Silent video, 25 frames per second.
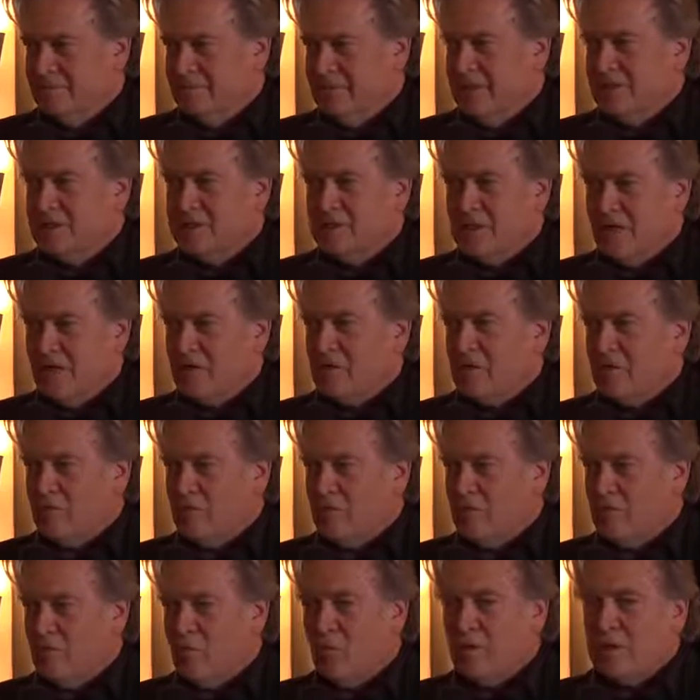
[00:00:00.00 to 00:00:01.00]
is not going to
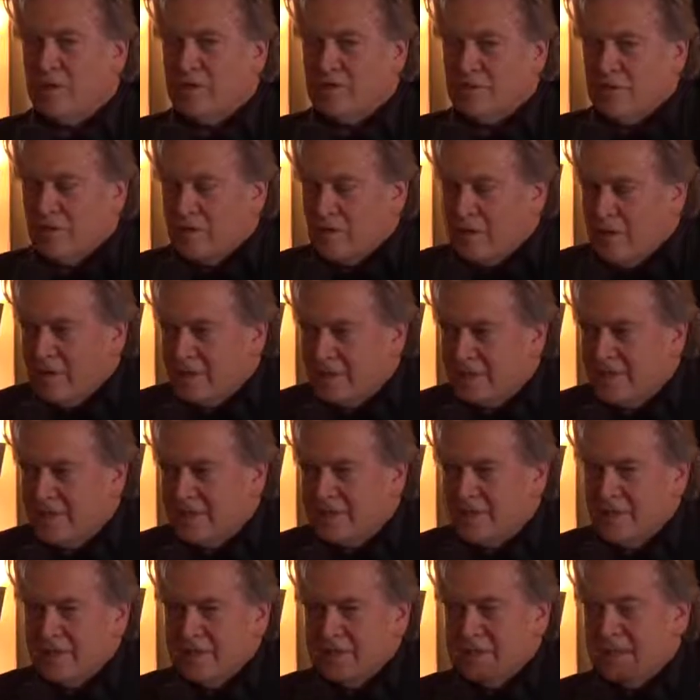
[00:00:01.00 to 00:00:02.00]
reward you. They're going to
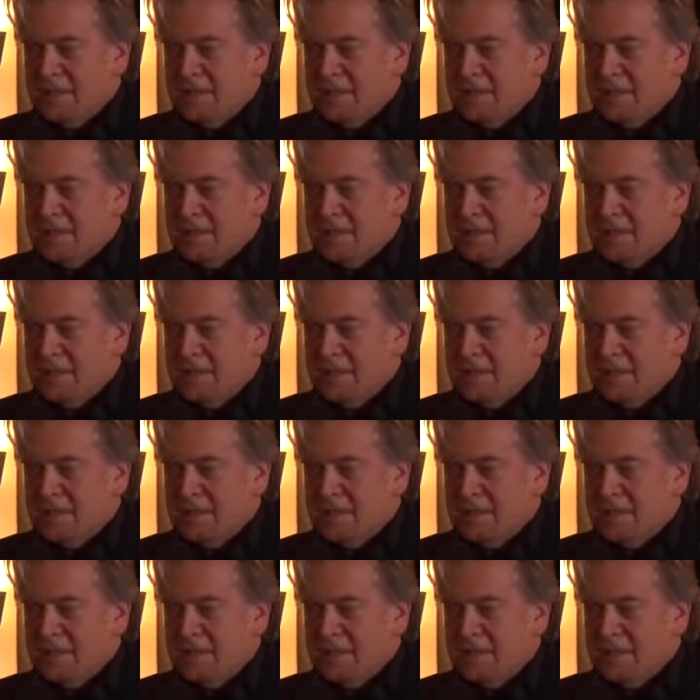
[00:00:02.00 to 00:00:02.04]
essentially,